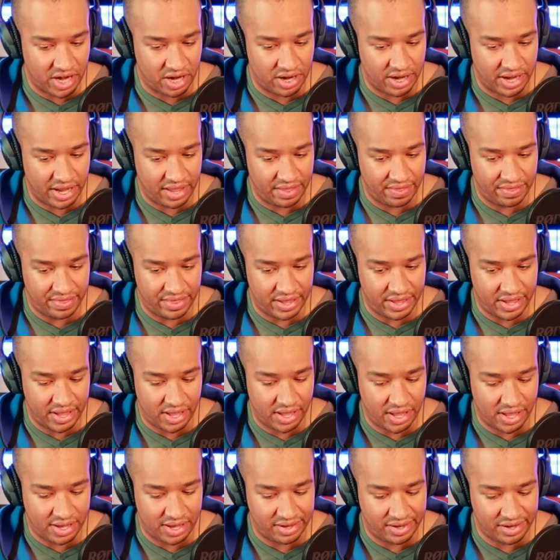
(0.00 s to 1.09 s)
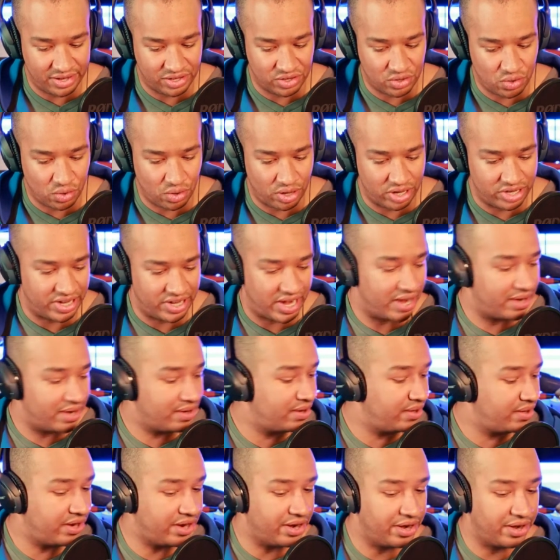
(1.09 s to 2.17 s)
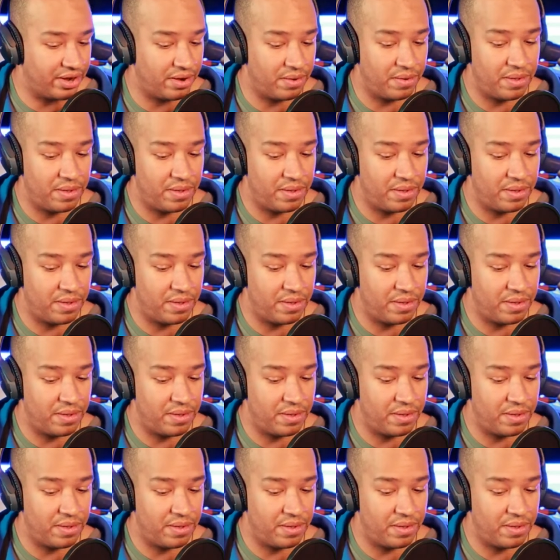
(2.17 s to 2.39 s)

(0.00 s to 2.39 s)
in the Discord chat. There you go.